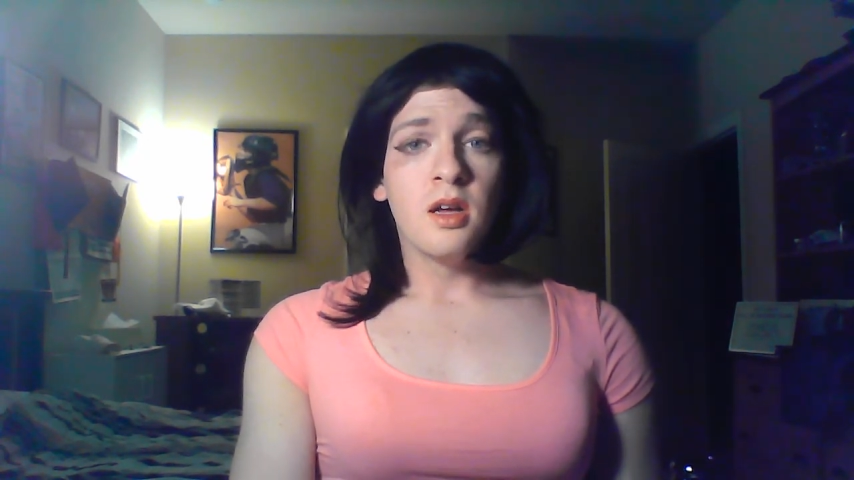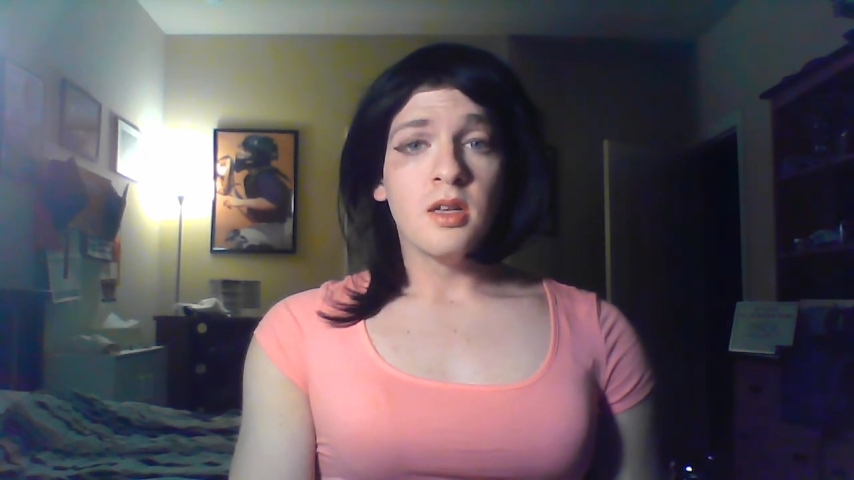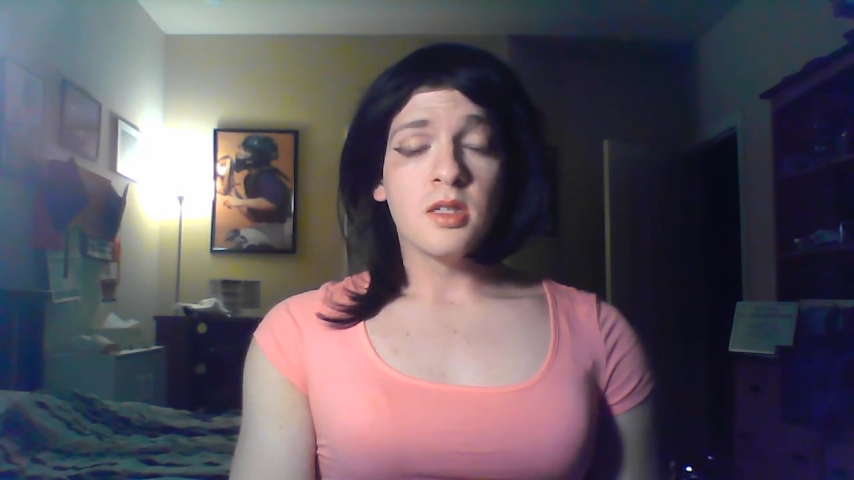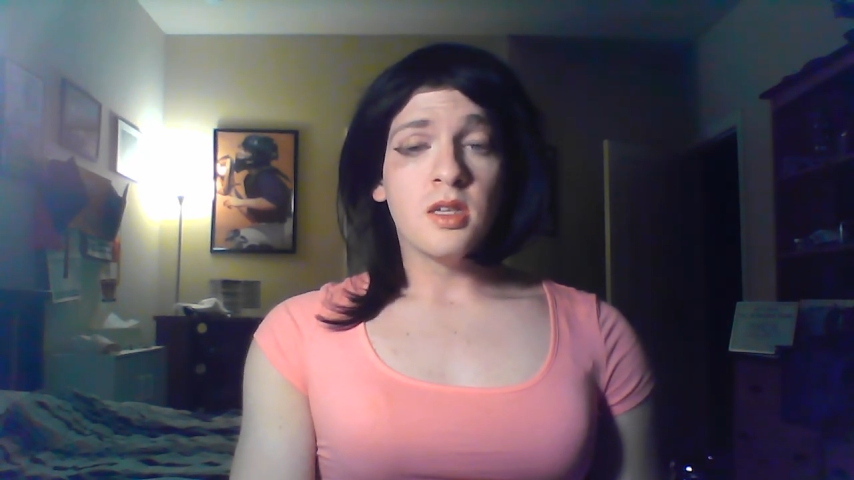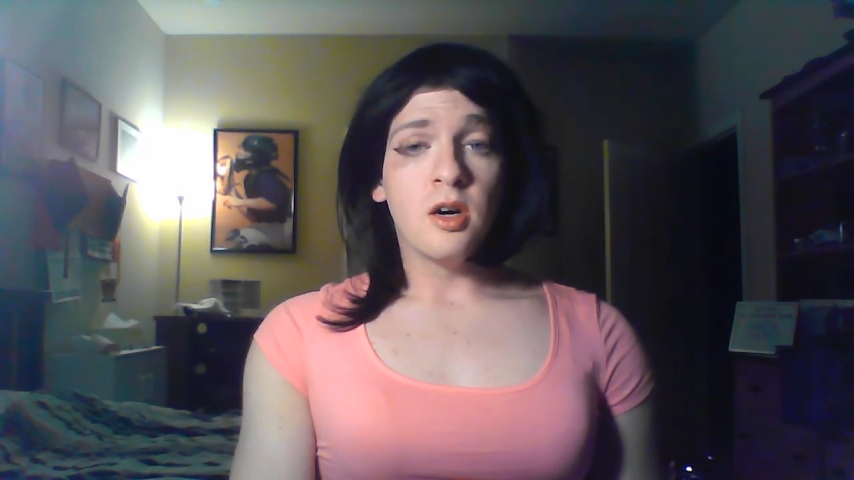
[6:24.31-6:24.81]

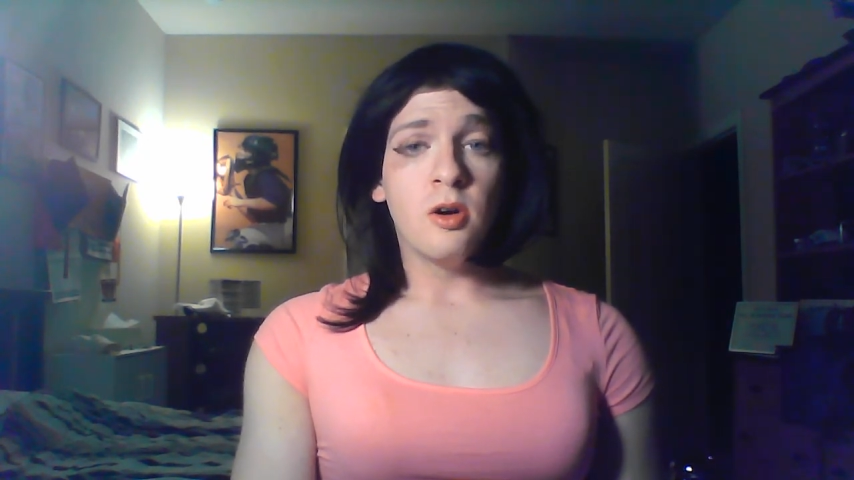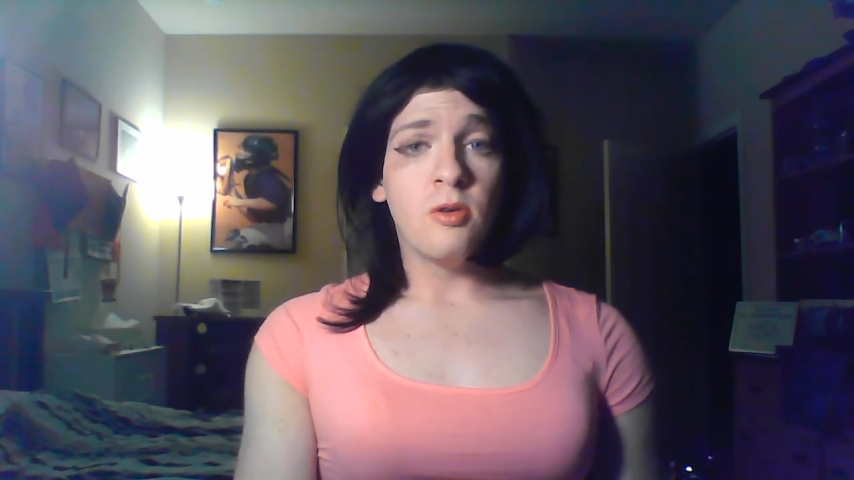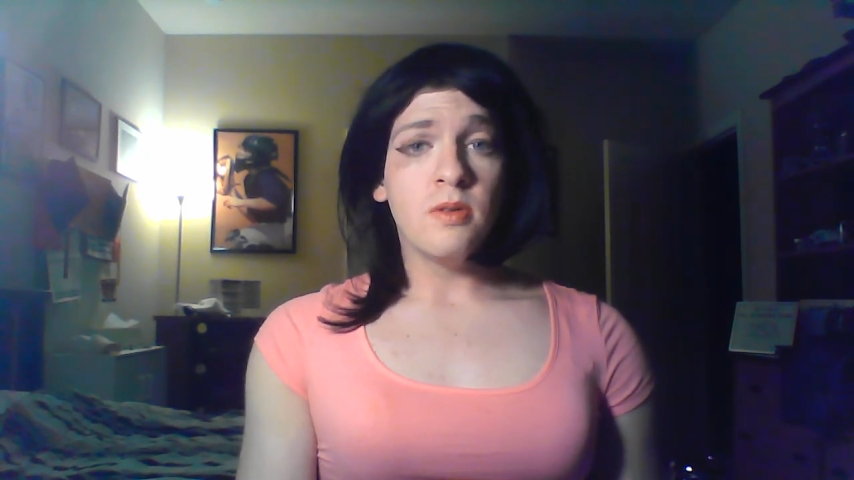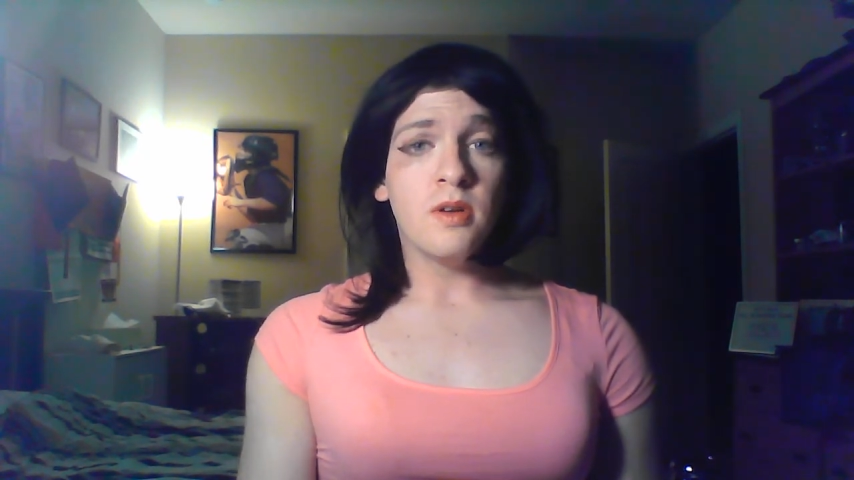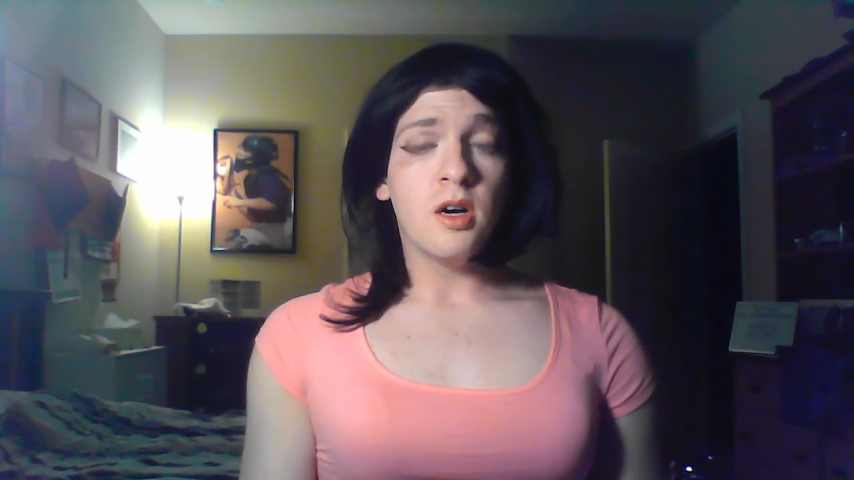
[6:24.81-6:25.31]

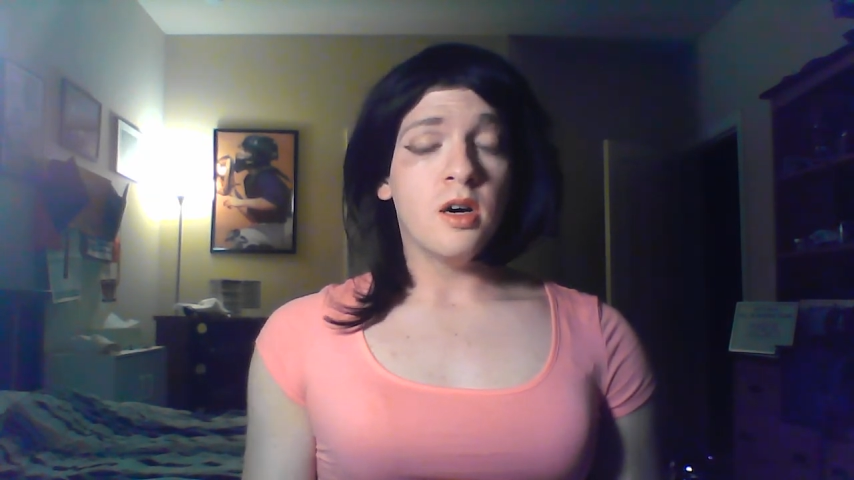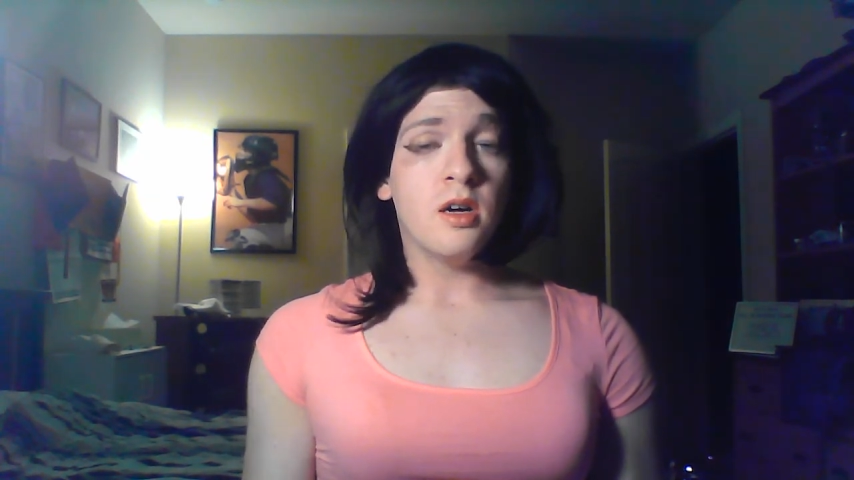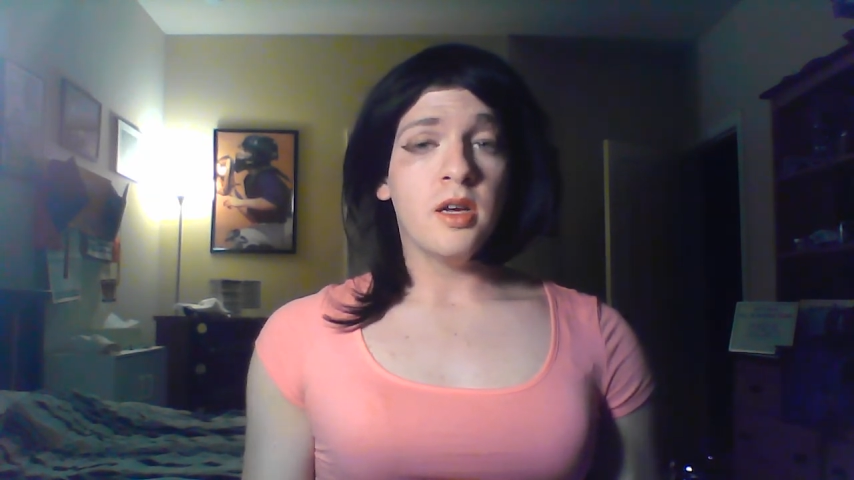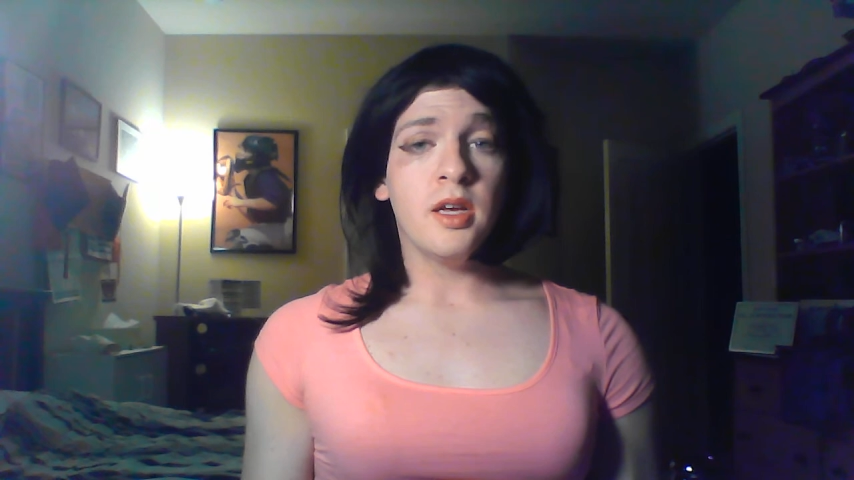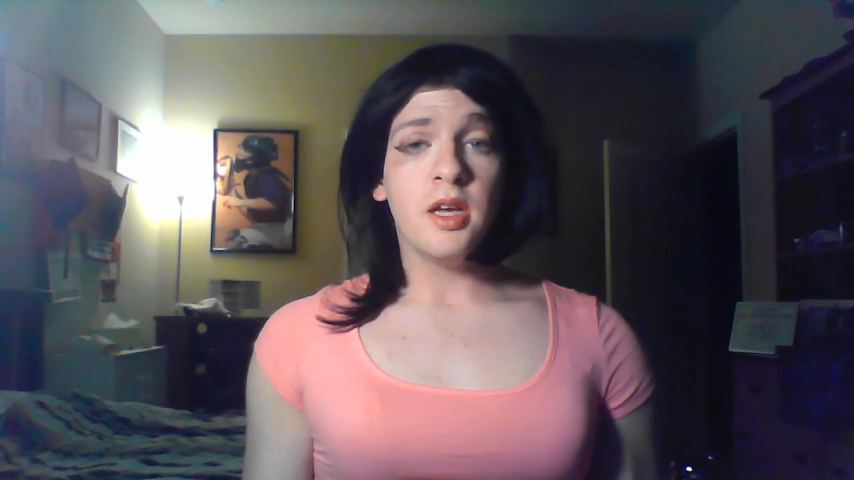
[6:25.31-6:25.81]
So
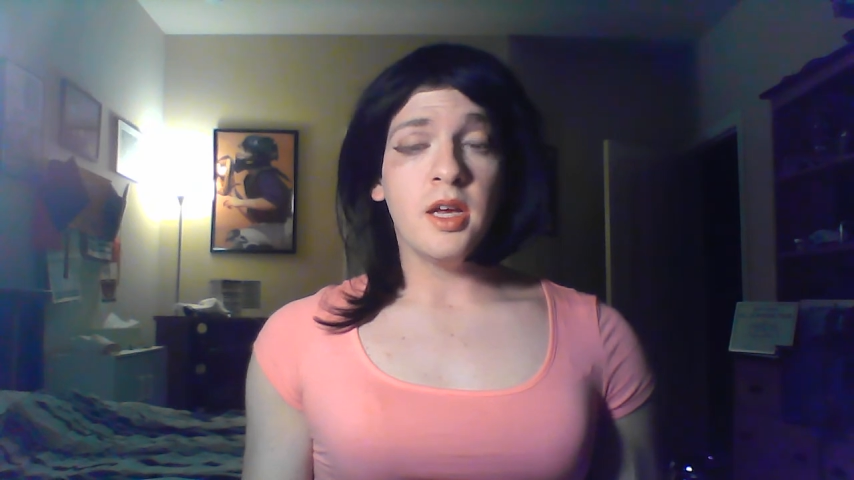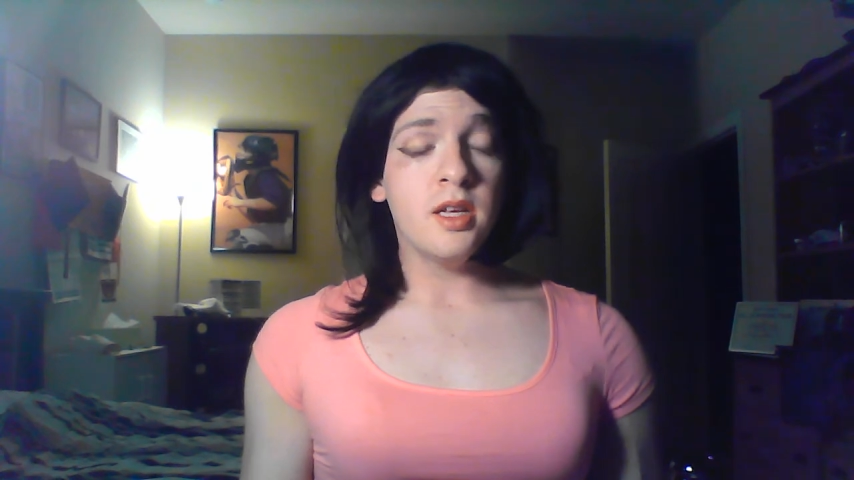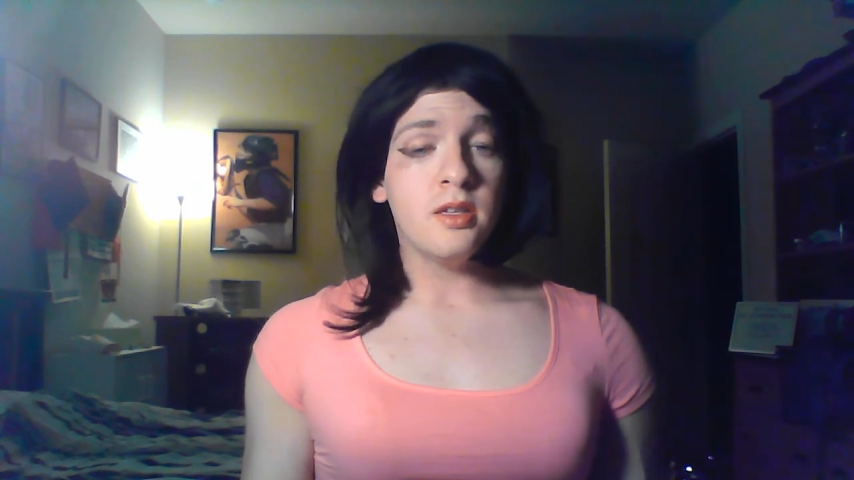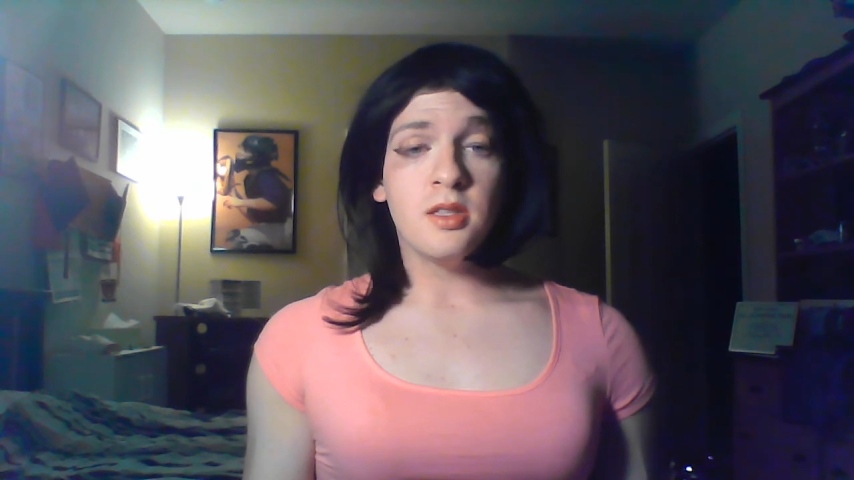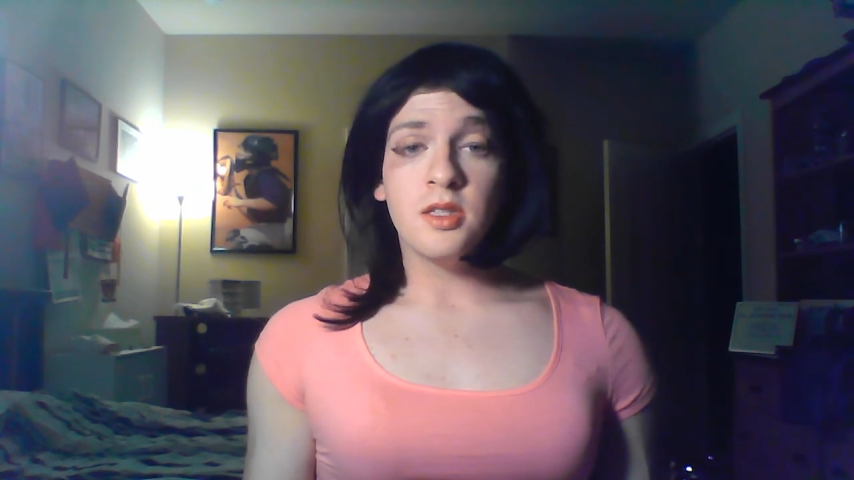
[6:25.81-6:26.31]

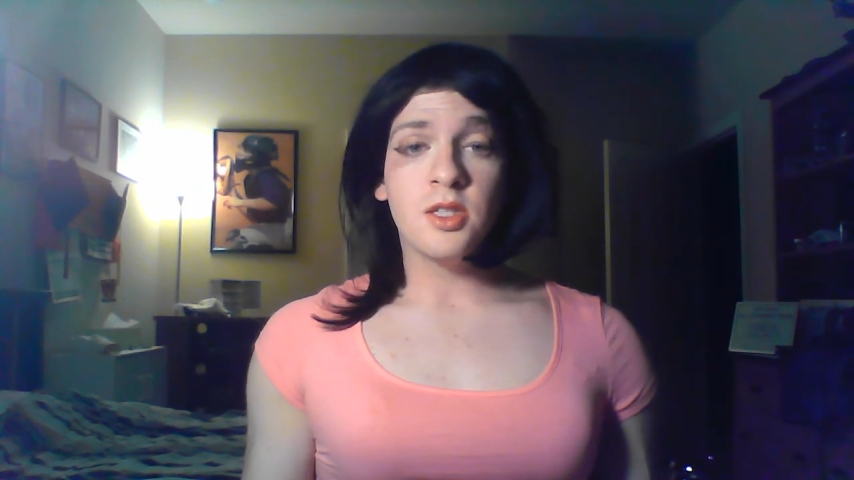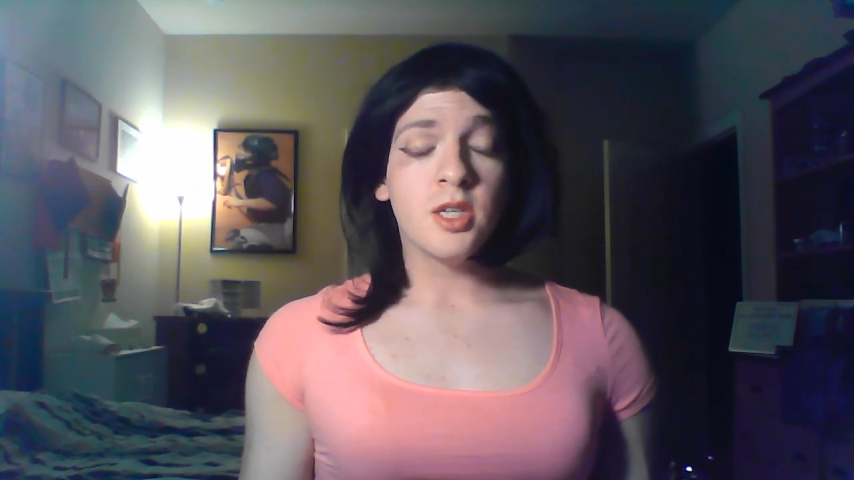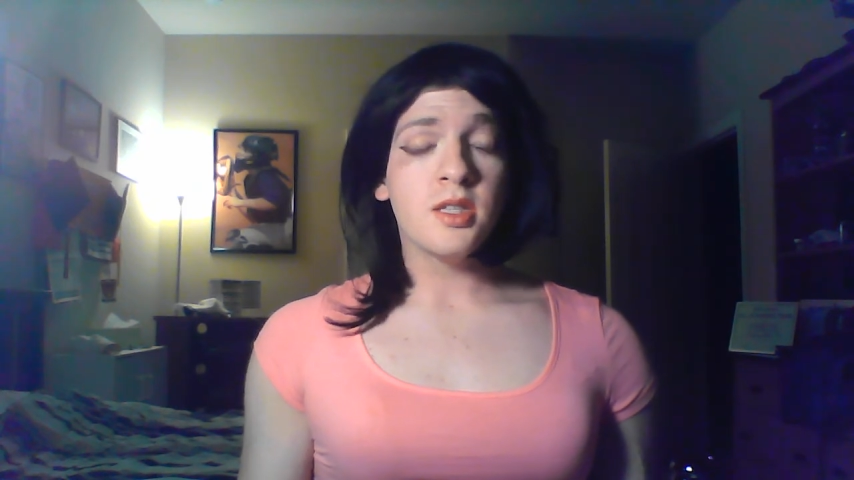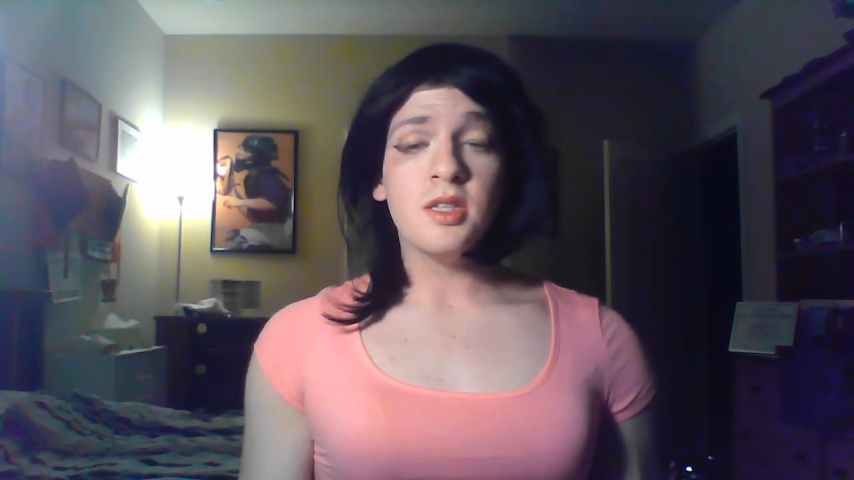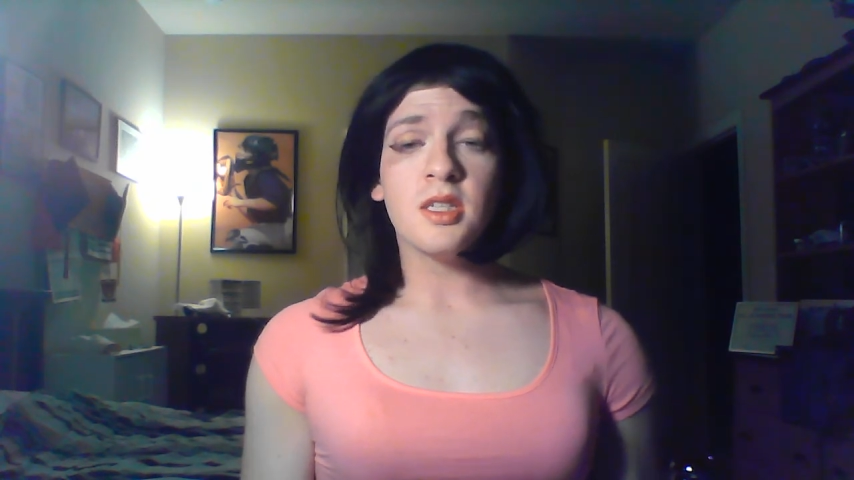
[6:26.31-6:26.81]
just